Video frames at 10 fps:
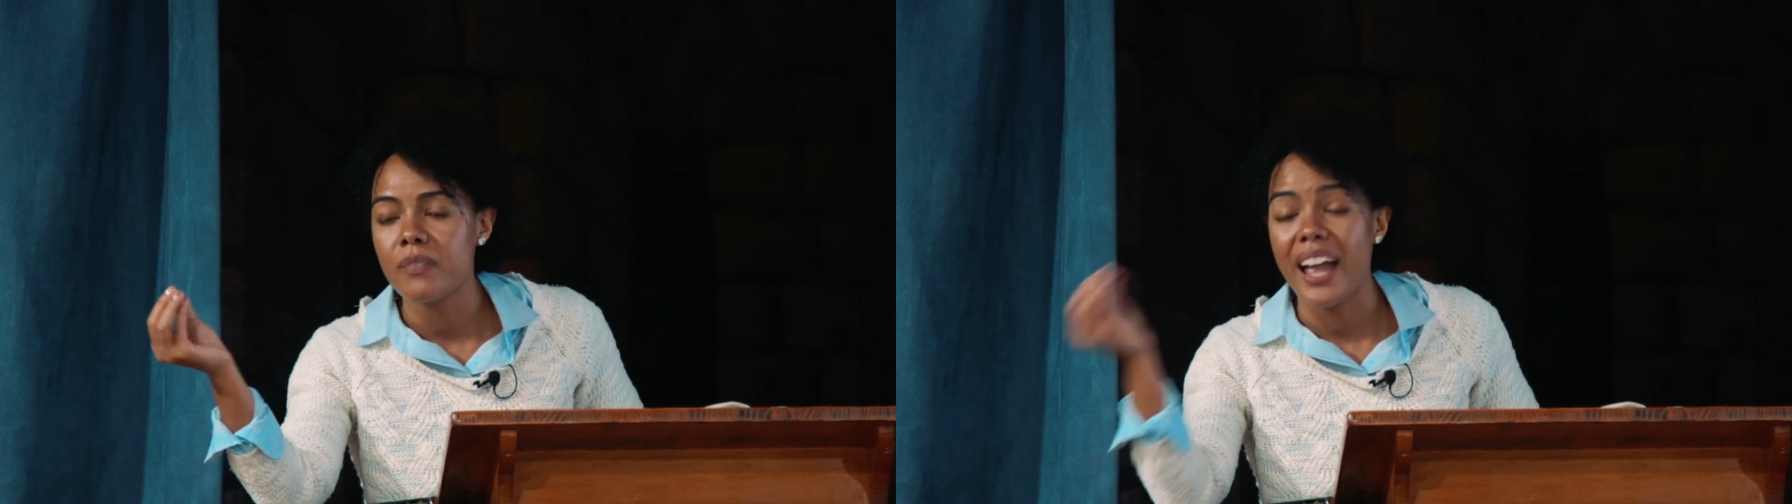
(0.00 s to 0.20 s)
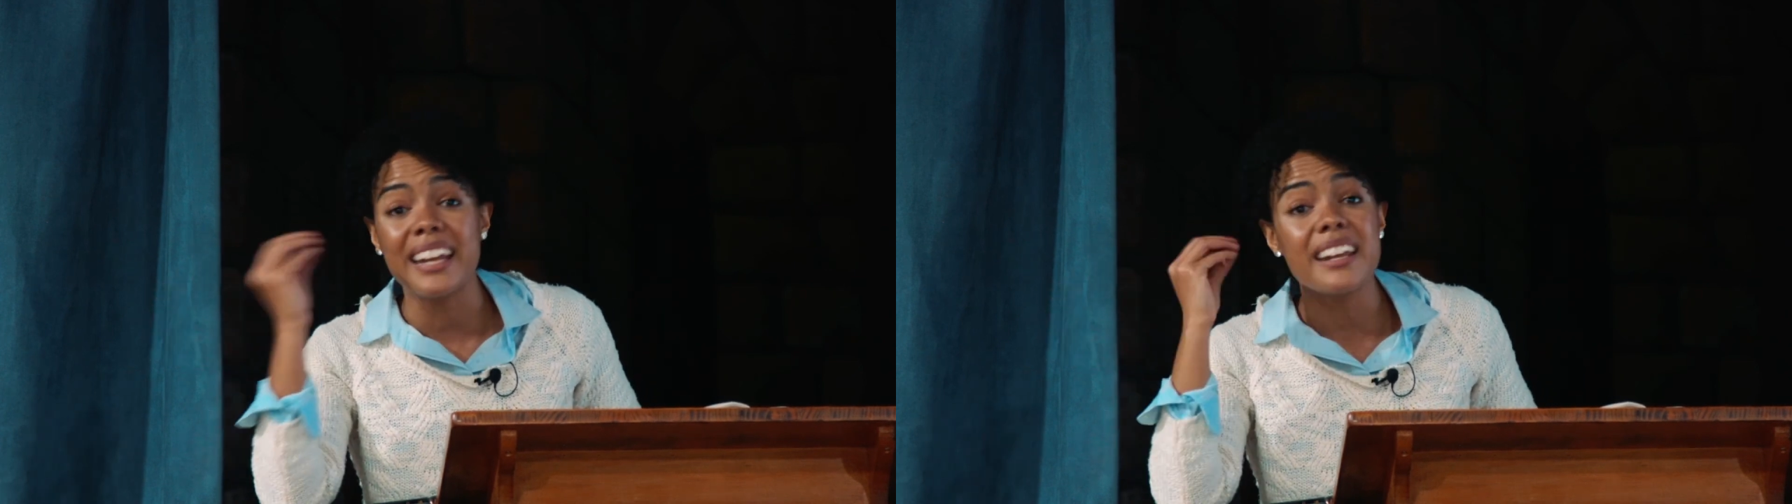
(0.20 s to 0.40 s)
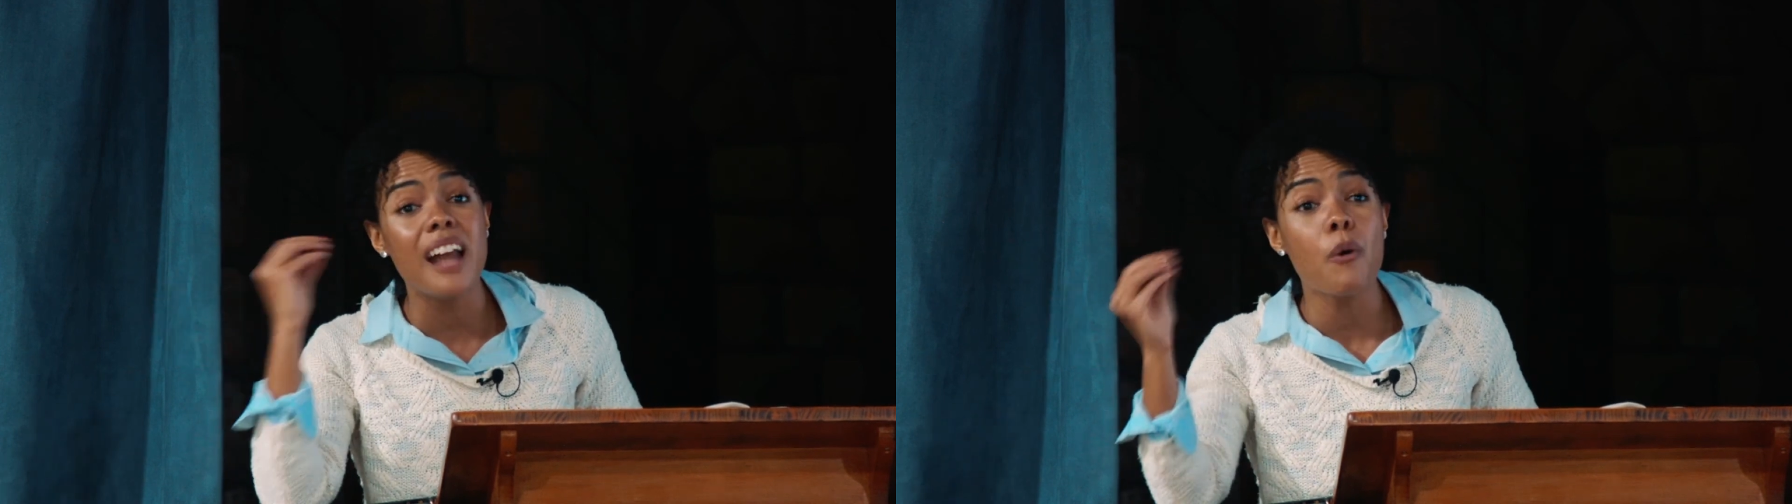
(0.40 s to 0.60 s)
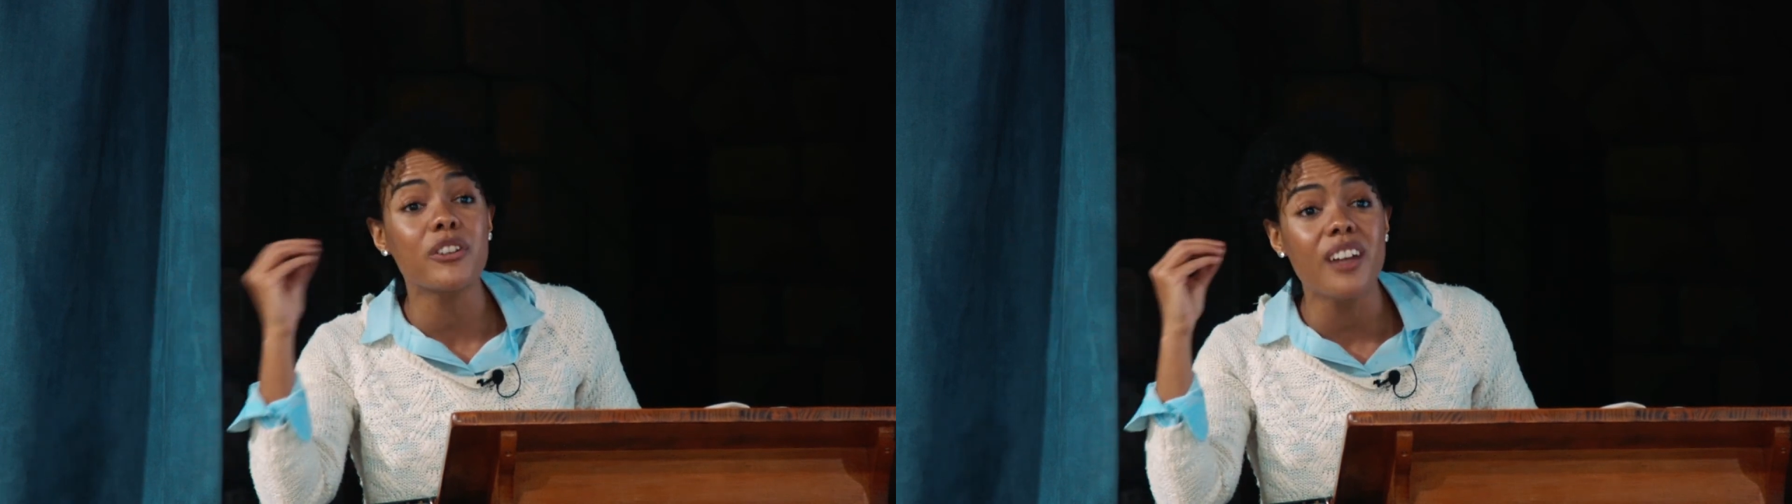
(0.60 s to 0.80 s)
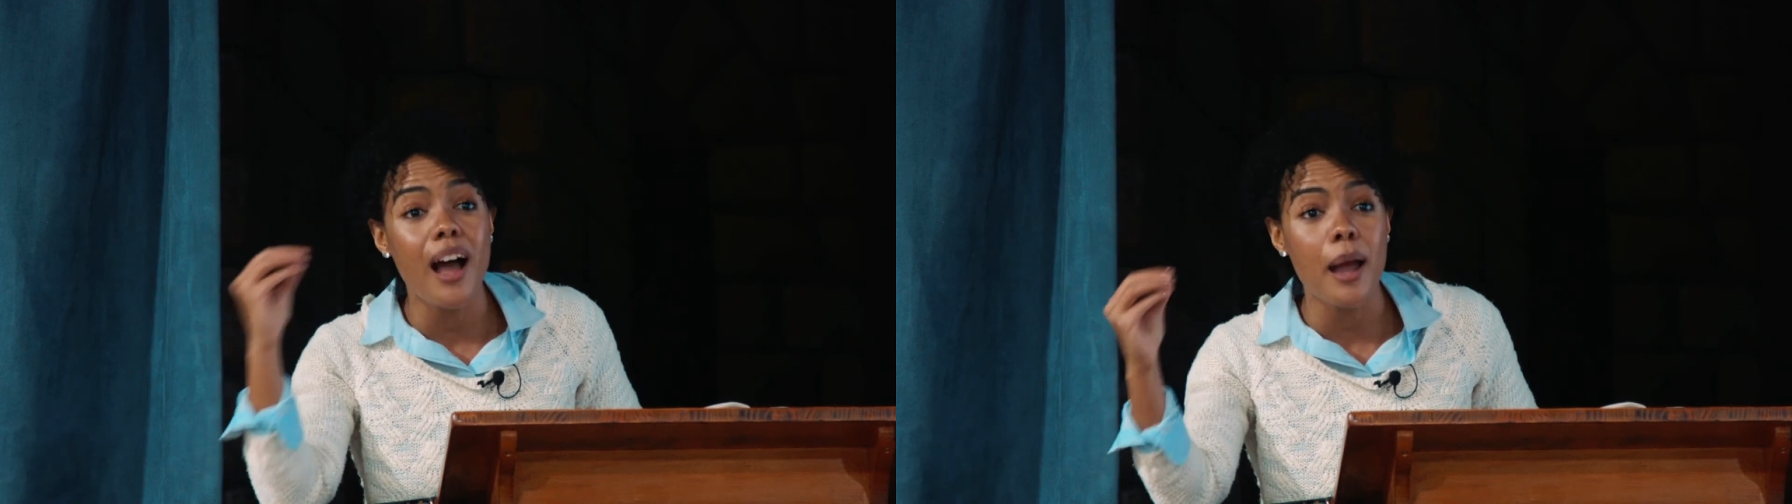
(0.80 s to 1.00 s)
And in
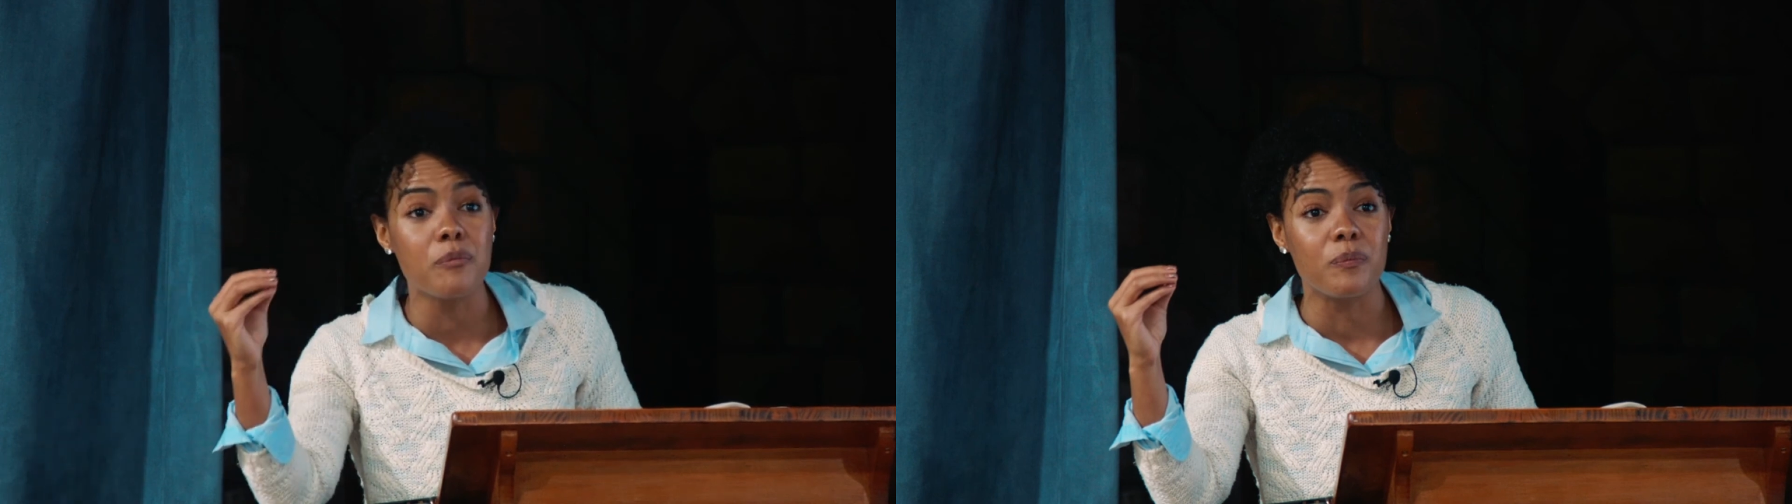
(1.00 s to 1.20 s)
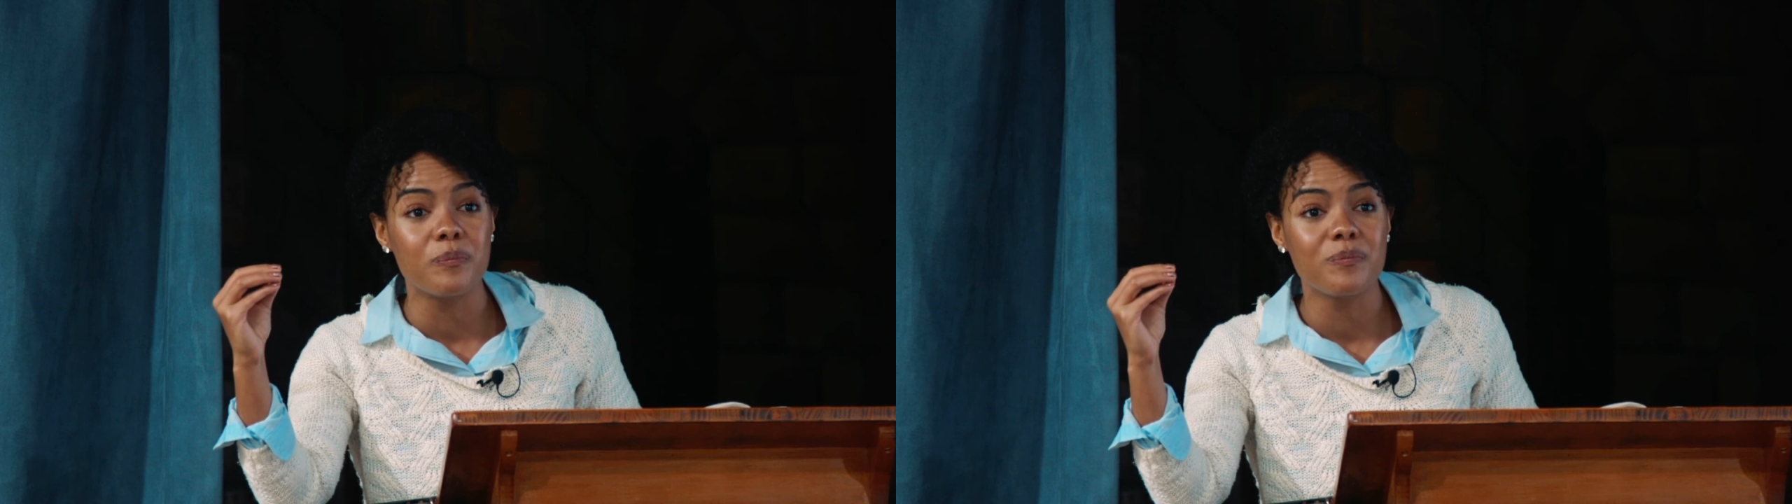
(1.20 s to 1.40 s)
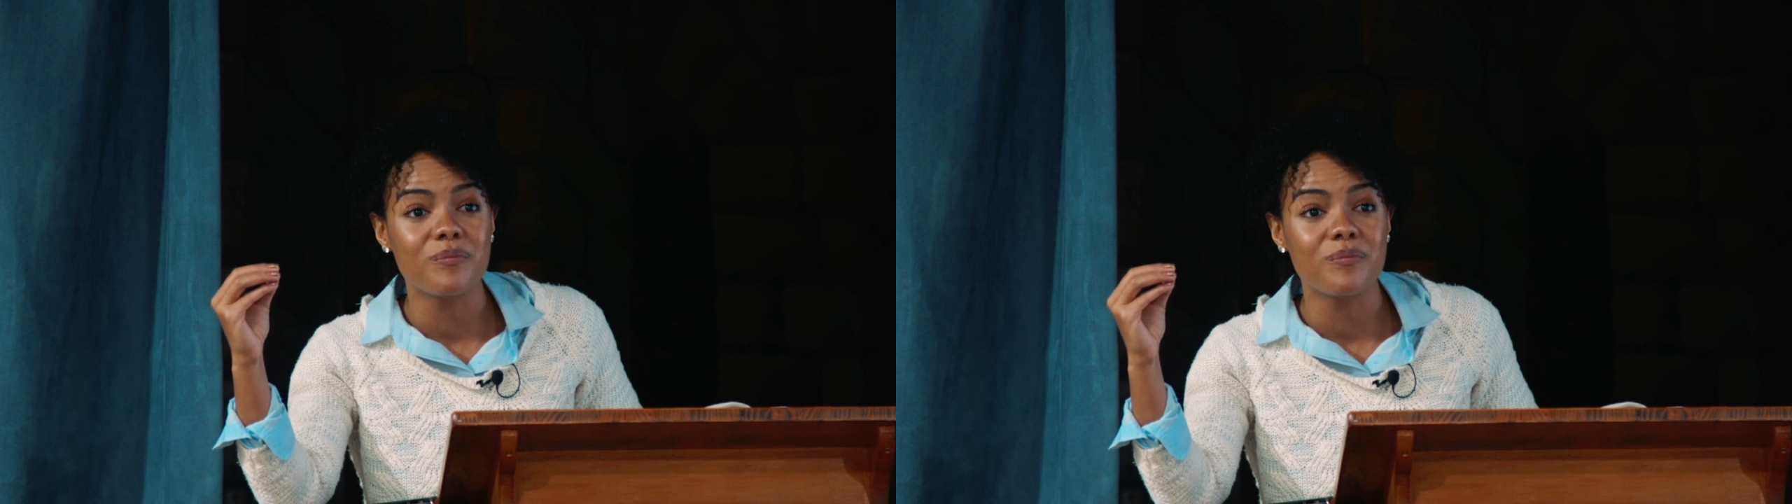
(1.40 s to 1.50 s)
our time,